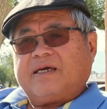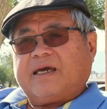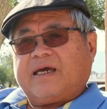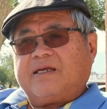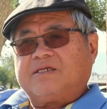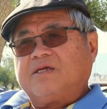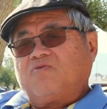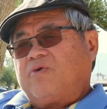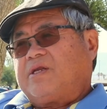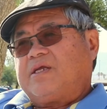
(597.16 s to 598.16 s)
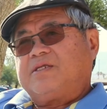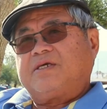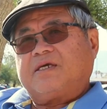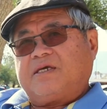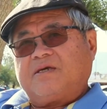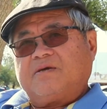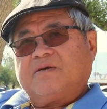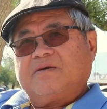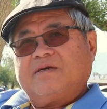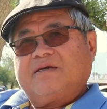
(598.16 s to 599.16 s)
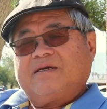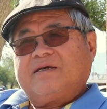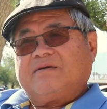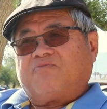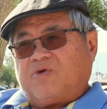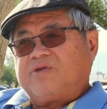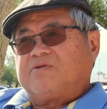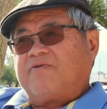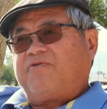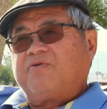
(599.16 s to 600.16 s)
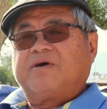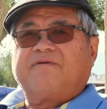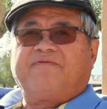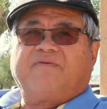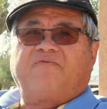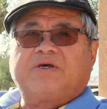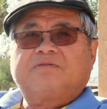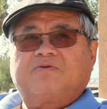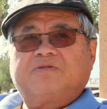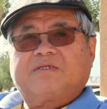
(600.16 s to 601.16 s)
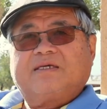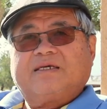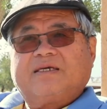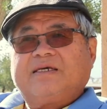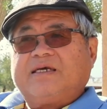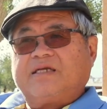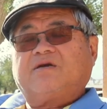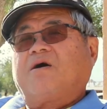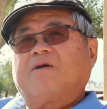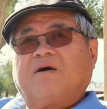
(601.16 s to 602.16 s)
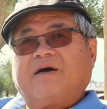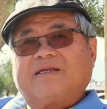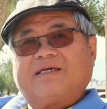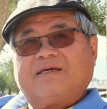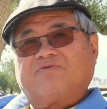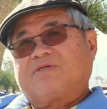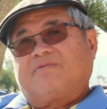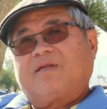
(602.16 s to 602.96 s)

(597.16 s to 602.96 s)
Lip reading: And it didn't win anything here. Went to a few other film festivals. It caught on. It was a